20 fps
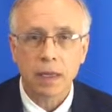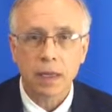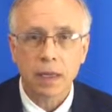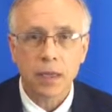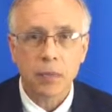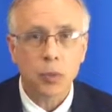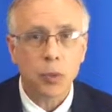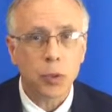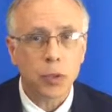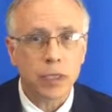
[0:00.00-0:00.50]

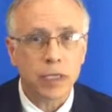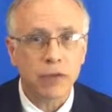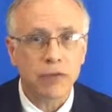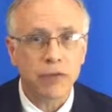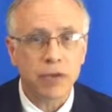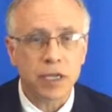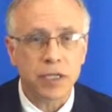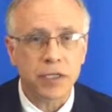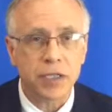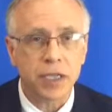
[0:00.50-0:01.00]
The poorly
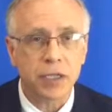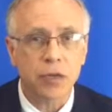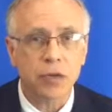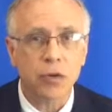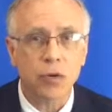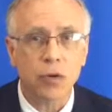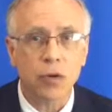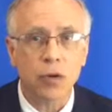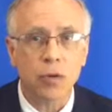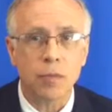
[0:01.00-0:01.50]
differentiated
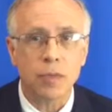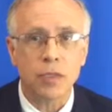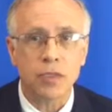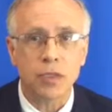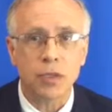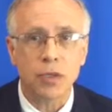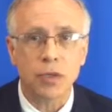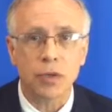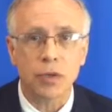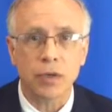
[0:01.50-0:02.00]

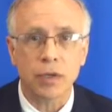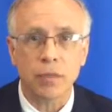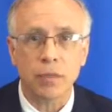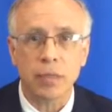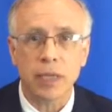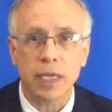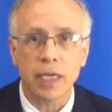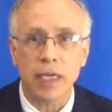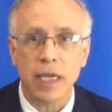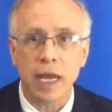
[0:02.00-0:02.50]
chordomas occur in
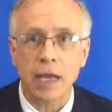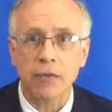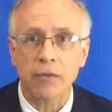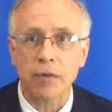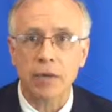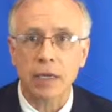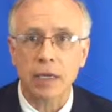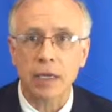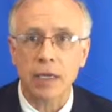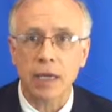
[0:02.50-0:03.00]

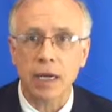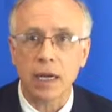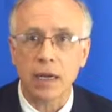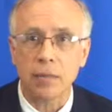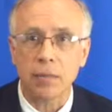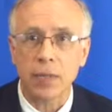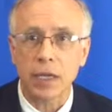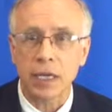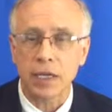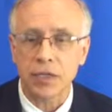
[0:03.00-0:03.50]

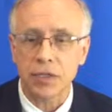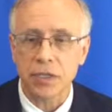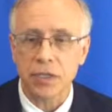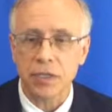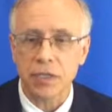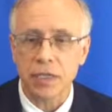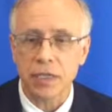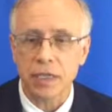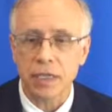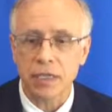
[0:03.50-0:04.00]
pediatric
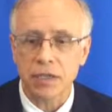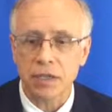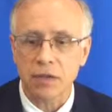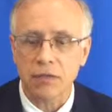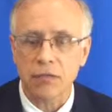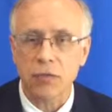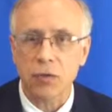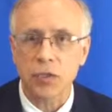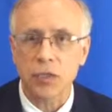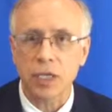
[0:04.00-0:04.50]
patients, and these
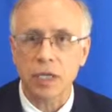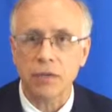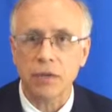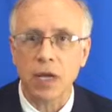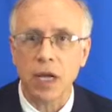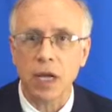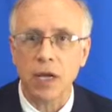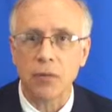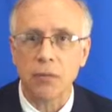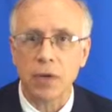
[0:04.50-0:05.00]
unfortunately
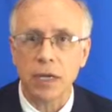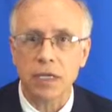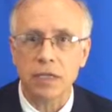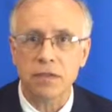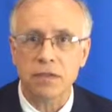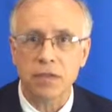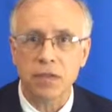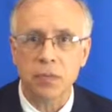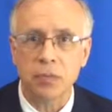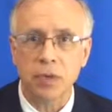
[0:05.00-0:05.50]
have high
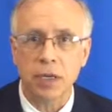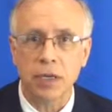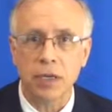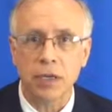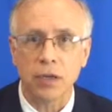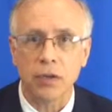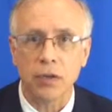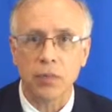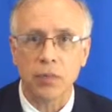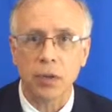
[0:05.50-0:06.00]
rates of spread
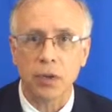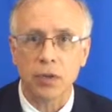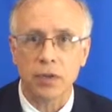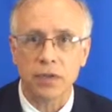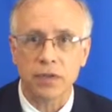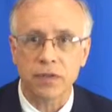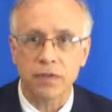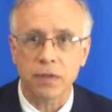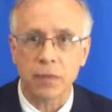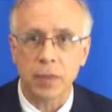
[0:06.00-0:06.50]
to other
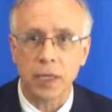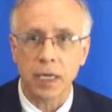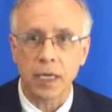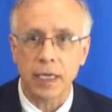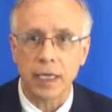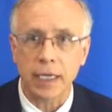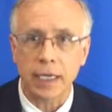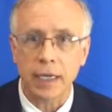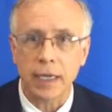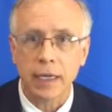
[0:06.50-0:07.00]
parts of the
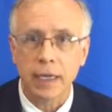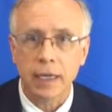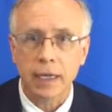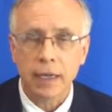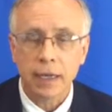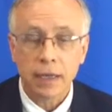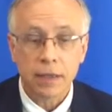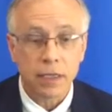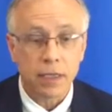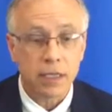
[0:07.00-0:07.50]
body.
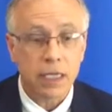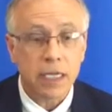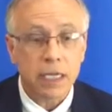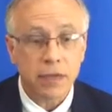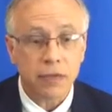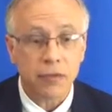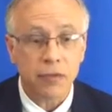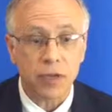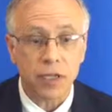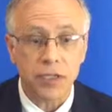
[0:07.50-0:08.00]
The
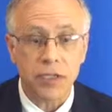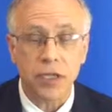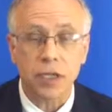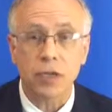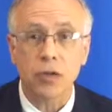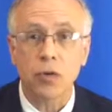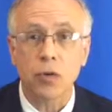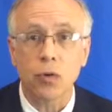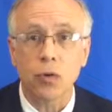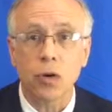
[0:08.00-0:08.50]

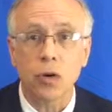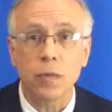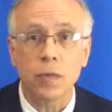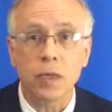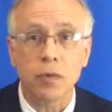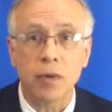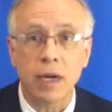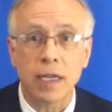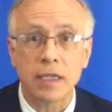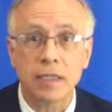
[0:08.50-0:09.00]
dedifferentiated
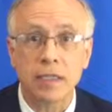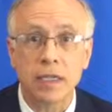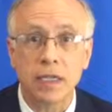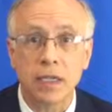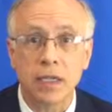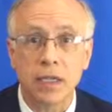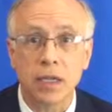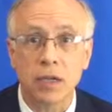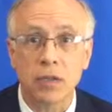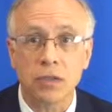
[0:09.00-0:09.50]
chordoma arises in
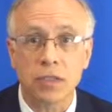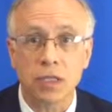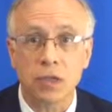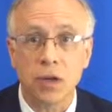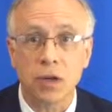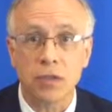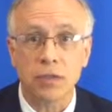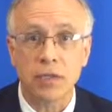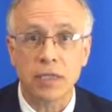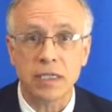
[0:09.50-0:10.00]
adults and
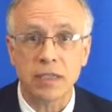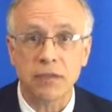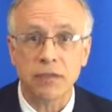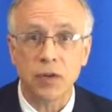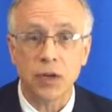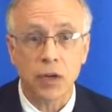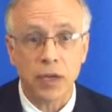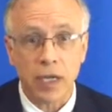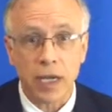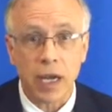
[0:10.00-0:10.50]
also has a
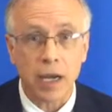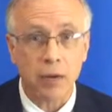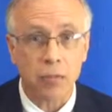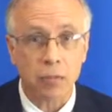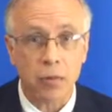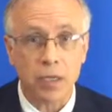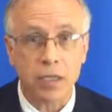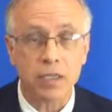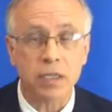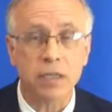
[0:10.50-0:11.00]
very high
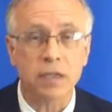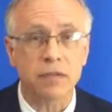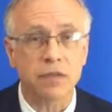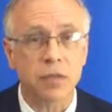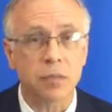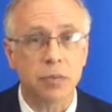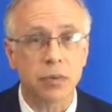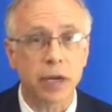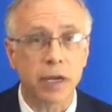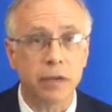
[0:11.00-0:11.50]
risk of
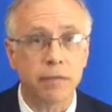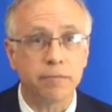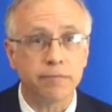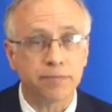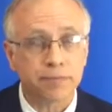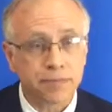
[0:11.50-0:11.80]
spread